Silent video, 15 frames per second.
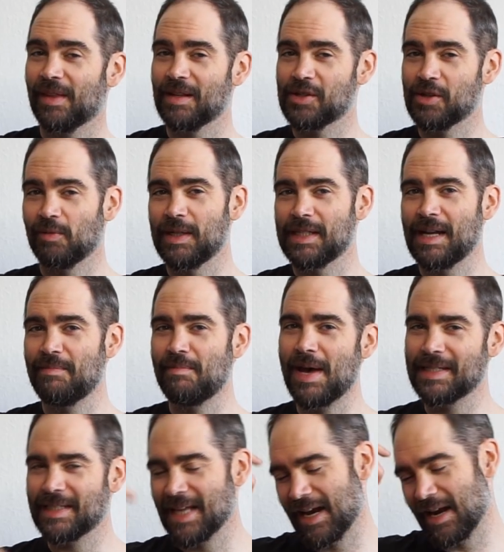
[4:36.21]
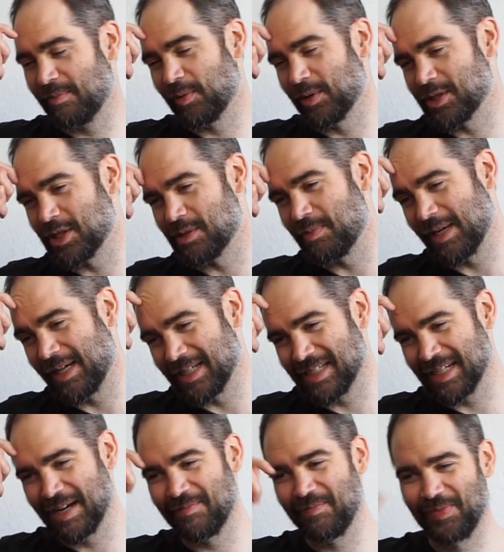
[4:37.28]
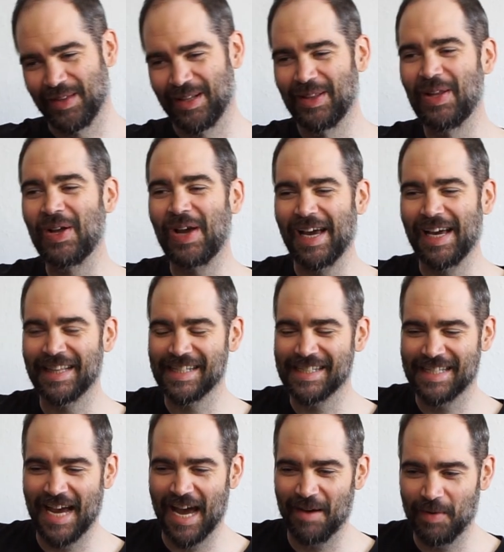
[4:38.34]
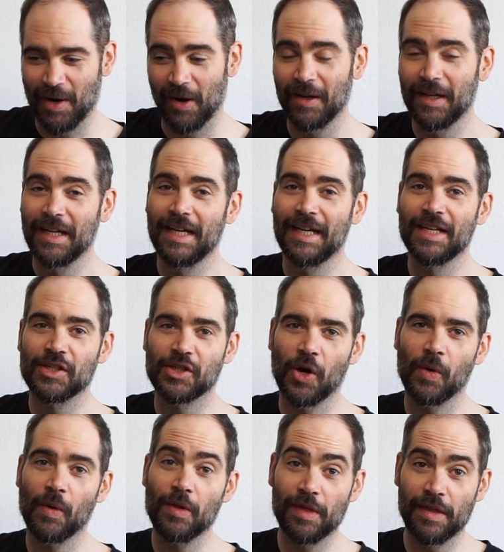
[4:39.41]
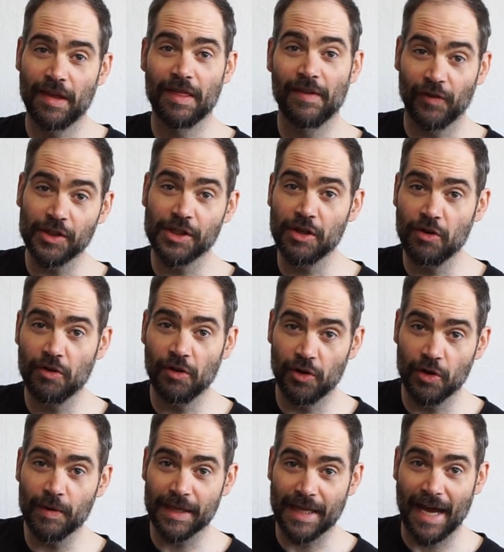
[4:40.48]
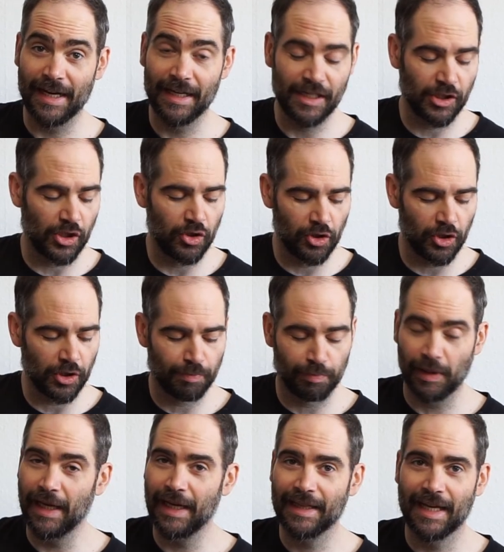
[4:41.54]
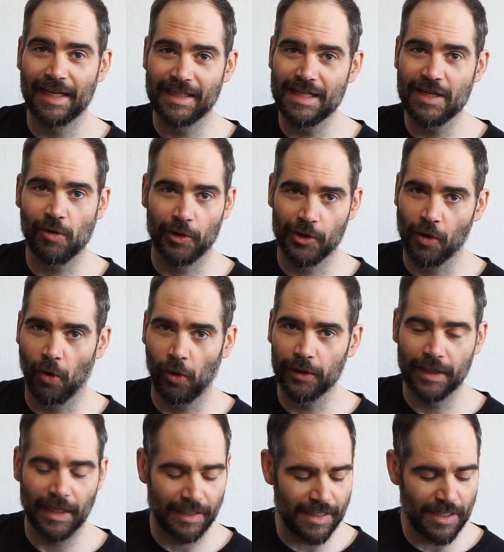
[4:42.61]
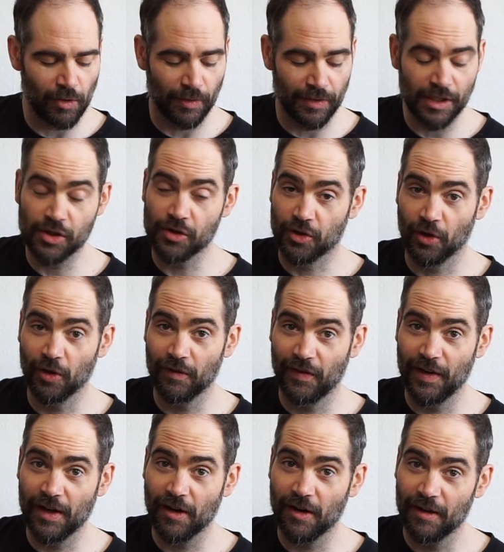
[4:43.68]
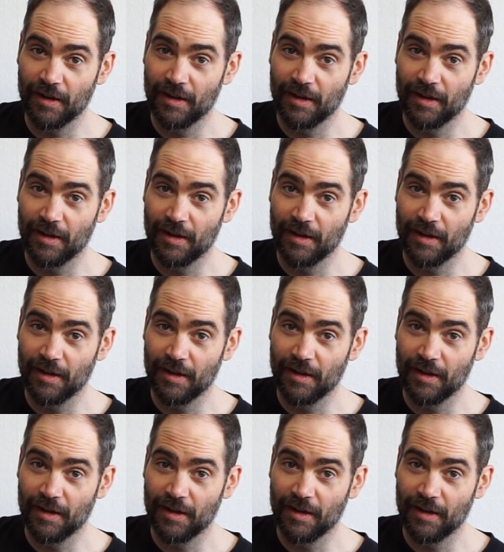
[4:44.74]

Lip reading: So the reason I messed that up was just because I'm looking at this tab here. So the first thing you can do with that is you're just playing that D chord. You're holding that D chord. This third finger,